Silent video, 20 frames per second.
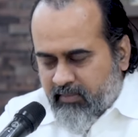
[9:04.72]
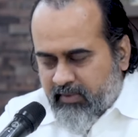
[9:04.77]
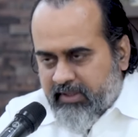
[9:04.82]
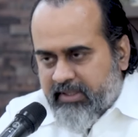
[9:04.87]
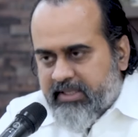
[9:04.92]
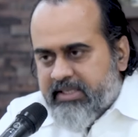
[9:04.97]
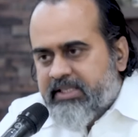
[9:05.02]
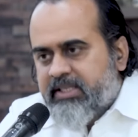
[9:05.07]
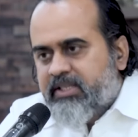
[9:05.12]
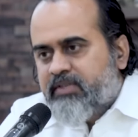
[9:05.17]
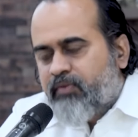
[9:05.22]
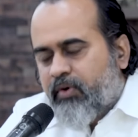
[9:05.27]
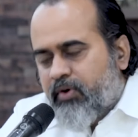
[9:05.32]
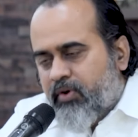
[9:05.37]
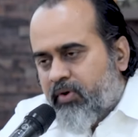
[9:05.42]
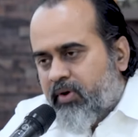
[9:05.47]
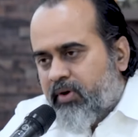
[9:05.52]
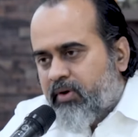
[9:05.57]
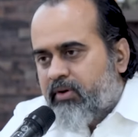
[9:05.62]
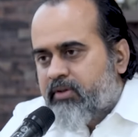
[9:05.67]
This is what
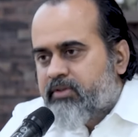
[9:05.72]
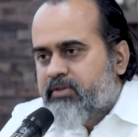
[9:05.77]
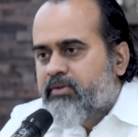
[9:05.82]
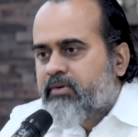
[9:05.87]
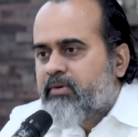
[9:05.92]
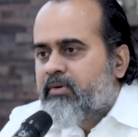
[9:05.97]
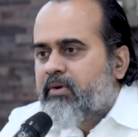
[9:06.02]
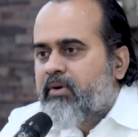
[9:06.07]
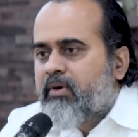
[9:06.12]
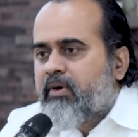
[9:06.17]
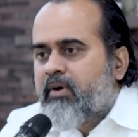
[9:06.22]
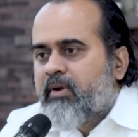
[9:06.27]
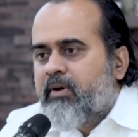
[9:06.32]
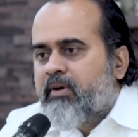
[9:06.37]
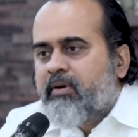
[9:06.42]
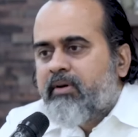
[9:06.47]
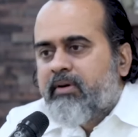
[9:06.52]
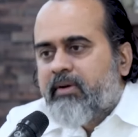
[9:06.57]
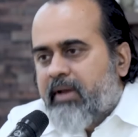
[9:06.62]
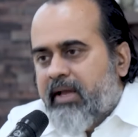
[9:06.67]
you can also
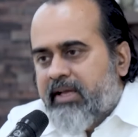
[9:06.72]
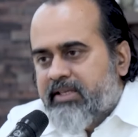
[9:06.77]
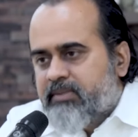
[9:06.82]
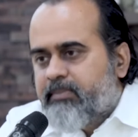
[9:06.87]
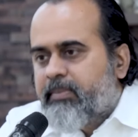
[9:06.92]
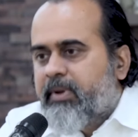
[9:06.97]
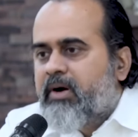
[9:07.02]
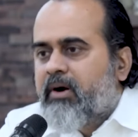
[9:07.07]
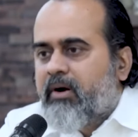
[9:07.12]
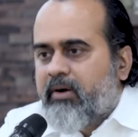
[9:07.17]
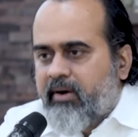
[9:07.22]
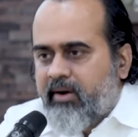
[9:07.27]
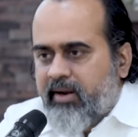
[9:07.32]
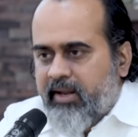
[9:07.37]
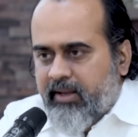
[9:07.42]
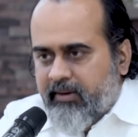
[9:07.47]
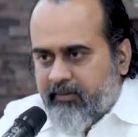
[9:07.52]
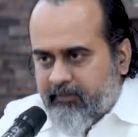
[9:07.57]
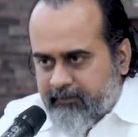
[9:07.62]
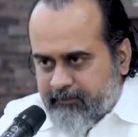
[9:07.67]
call as
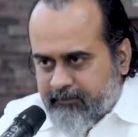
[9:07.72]
bigotry.